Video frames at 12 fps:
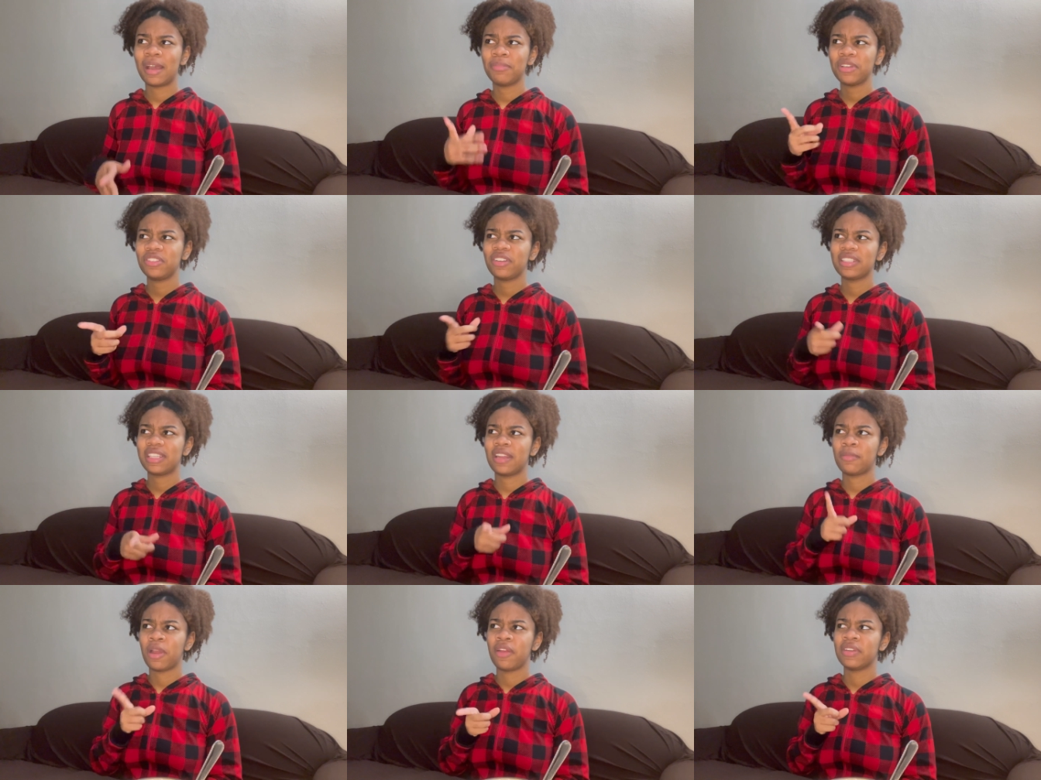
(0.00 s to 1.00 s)
pretty sure I say that
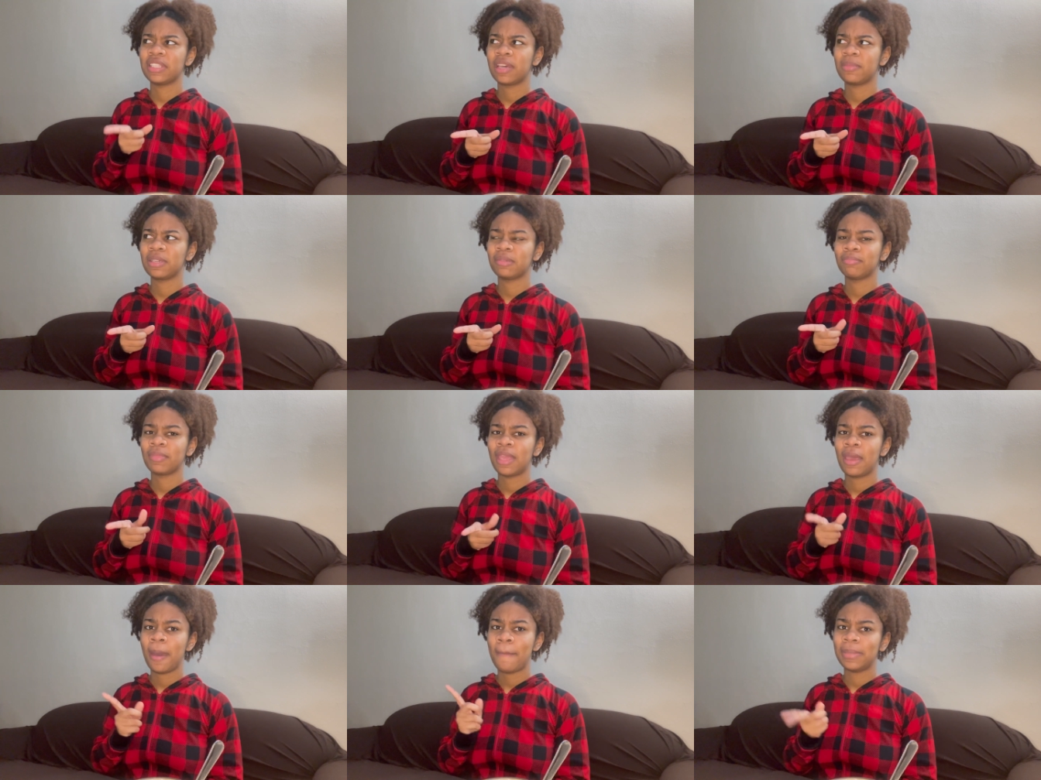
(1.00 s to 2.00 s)
about every topic,
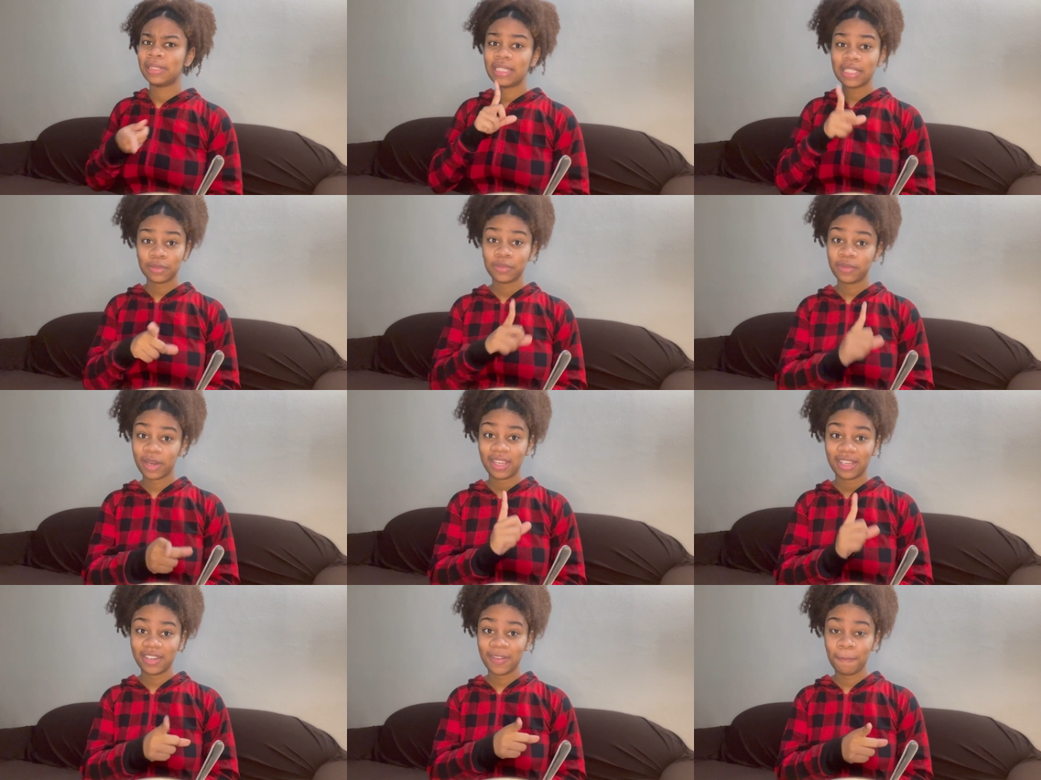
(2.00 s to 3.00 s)
but this one right
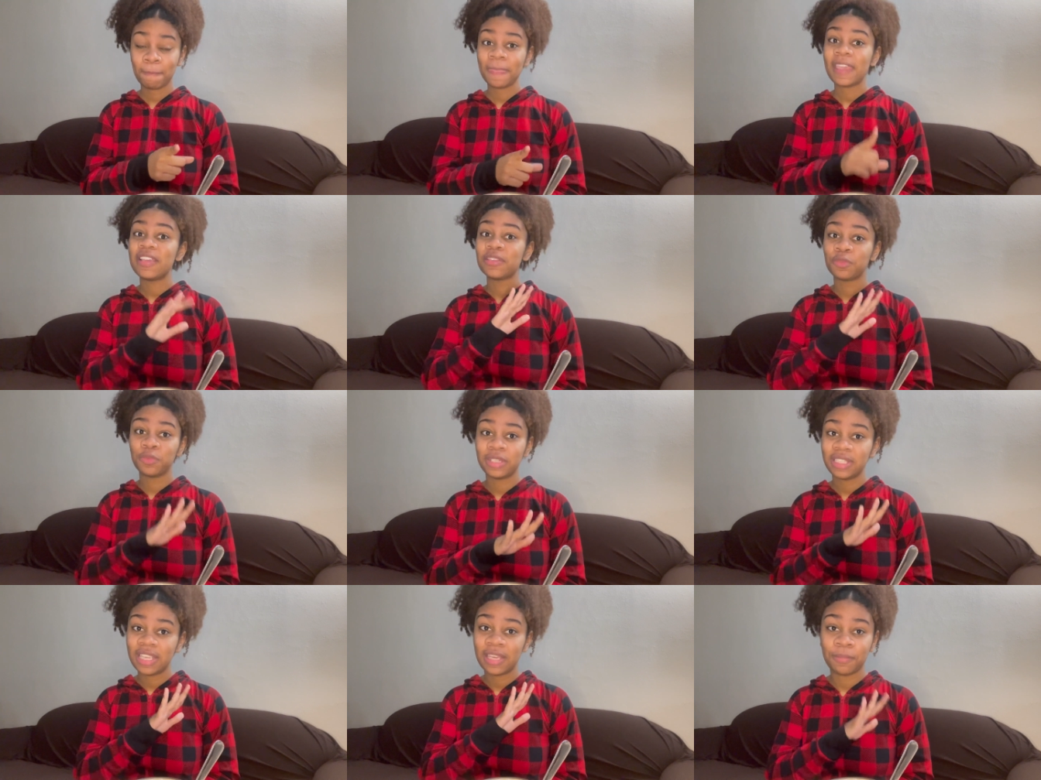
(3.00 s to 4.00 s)
here is
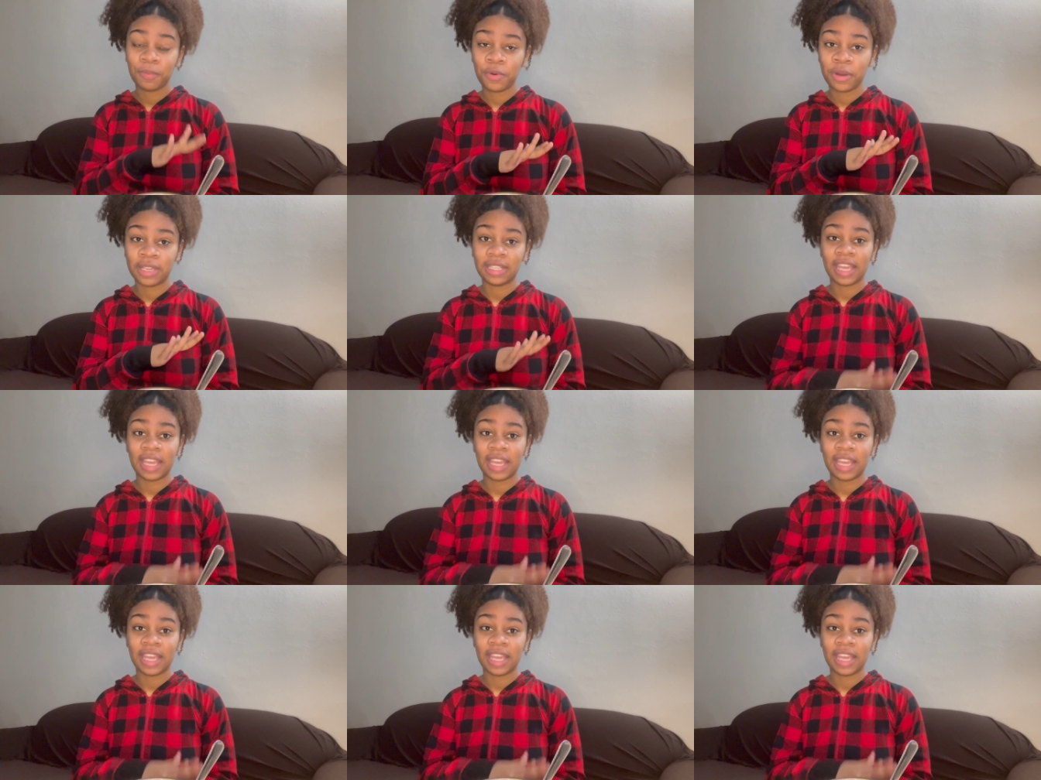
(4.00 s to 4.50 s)
really important.